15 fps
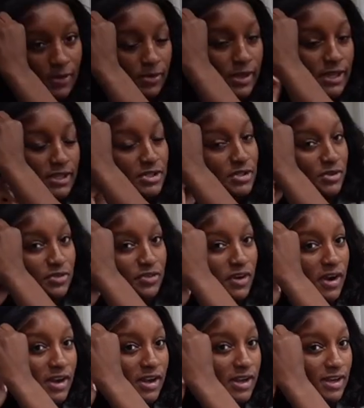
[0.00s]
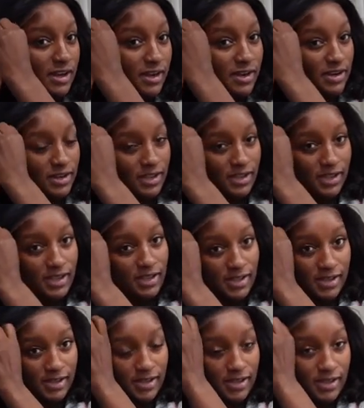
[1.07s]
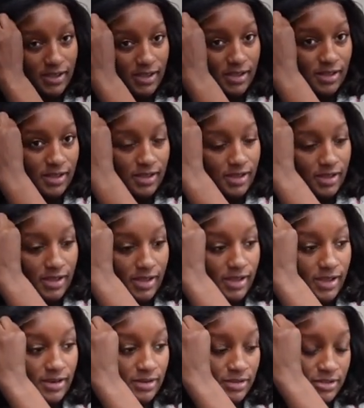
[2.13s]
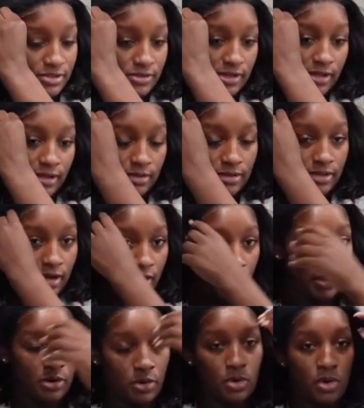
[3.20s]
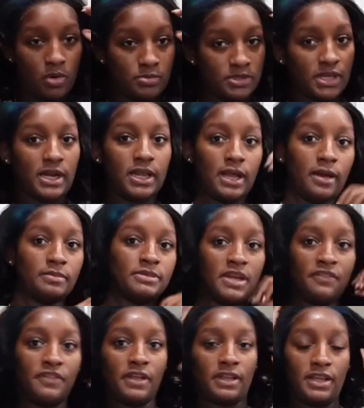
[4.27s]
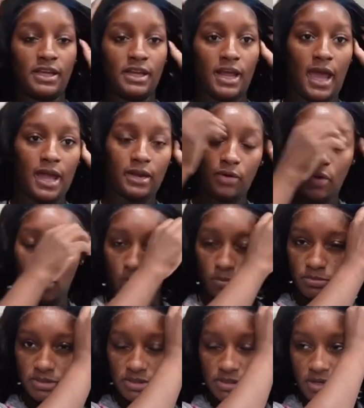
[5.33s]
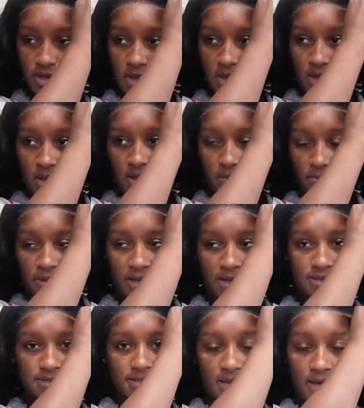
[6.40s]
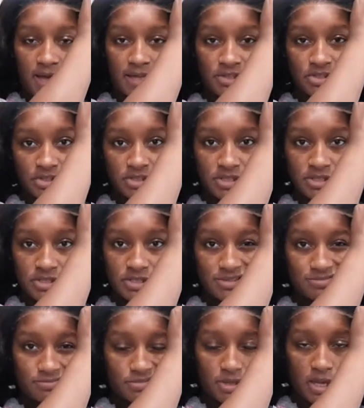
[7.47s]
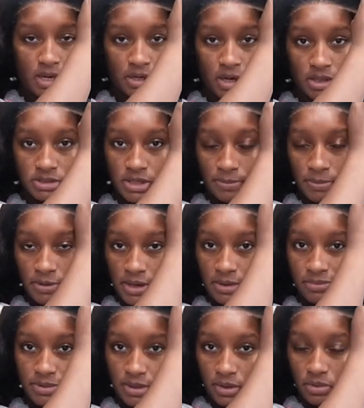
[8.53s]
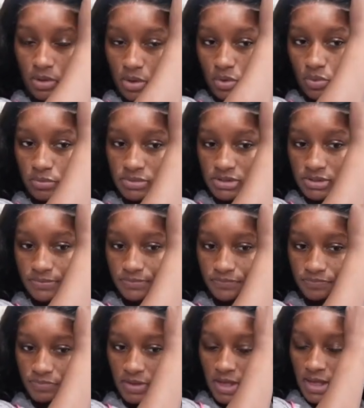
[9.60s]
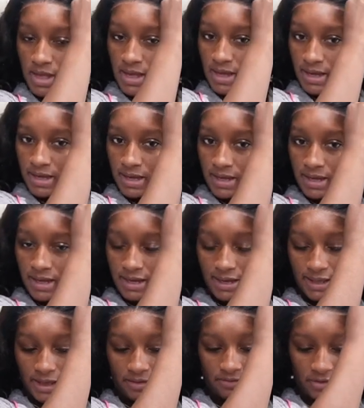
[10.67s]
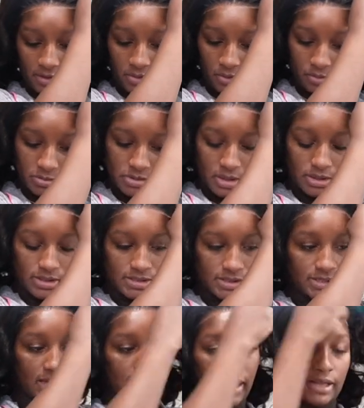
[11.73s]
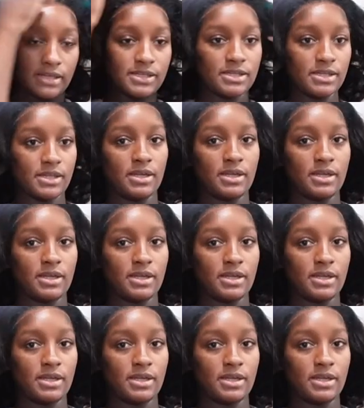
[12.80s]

Okay, so far clearly it looks really good. There are no combs on it. I'm definitely gonna add combs because I just cannot operate without combs. I like having combs on the sides,